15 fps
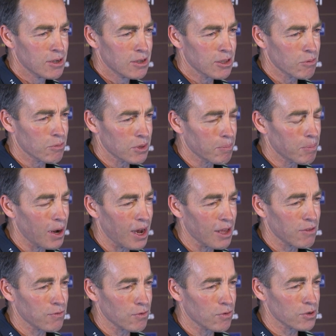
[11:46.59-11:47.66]
the
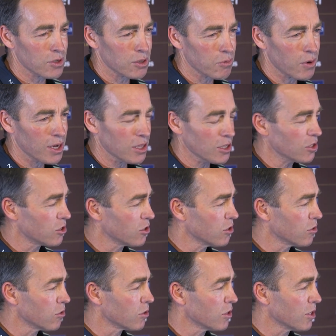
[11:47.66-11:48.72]
path forward and the way that you should
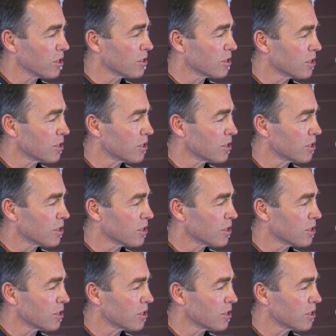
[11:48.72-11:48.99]
do things.